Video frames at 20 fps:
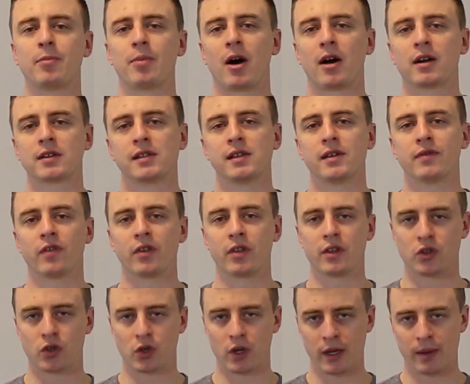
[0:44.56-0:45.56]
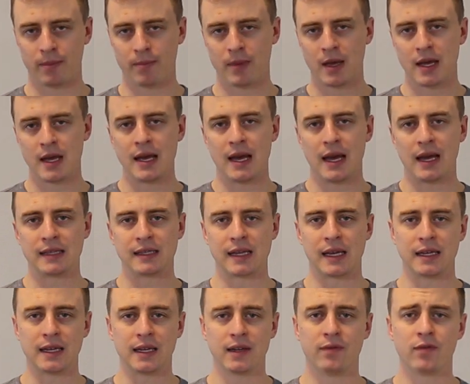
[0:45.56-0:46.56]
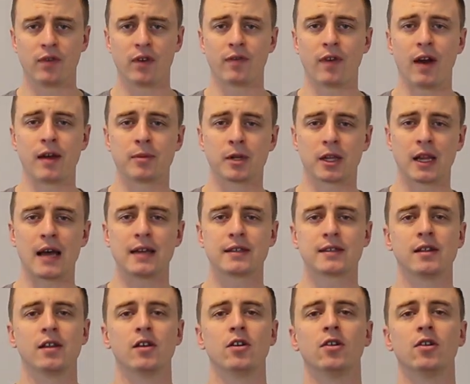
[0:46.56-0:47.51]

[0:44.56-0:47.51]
epoxy for the trim as I did for fiberglass in the